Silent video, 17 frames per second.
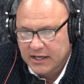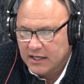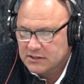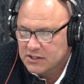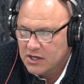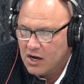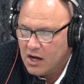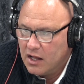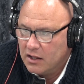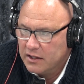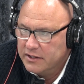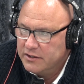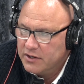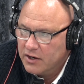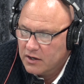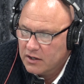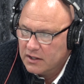does it all
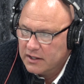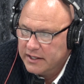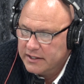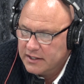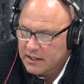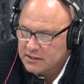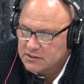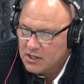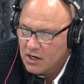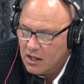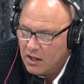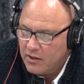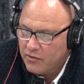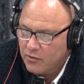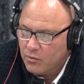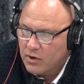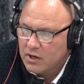internally. It does it
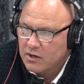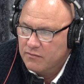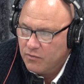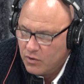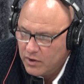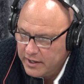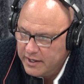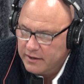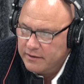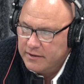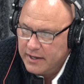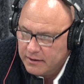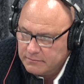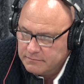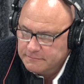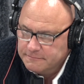all the work for you. Yep.